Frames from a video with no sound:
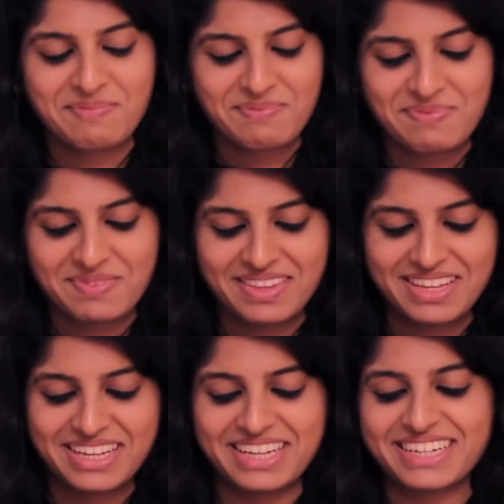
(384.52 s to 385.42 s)

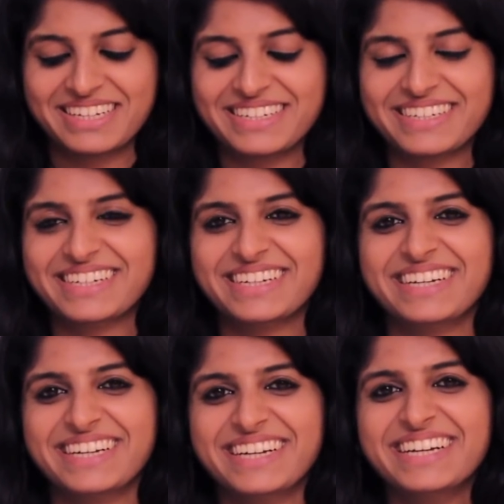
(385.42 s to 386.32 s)

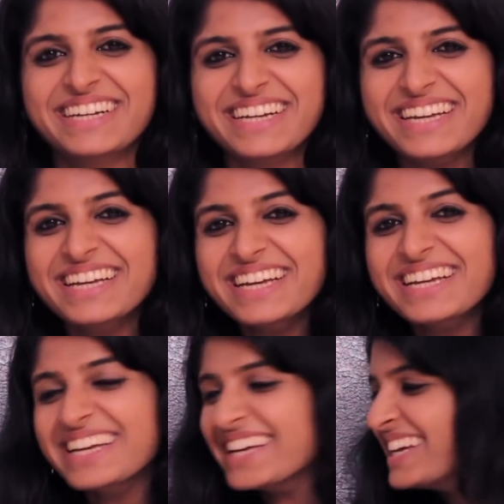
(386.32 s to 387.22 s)

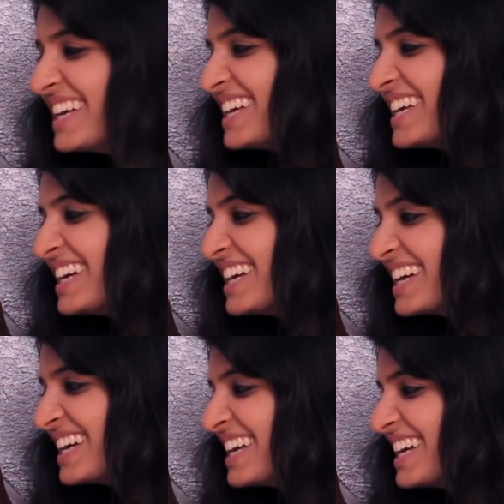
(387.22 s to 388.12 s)

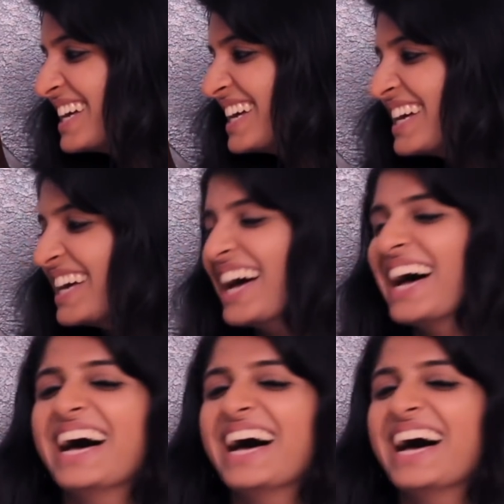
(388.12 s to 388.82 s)
The person shown says nothing.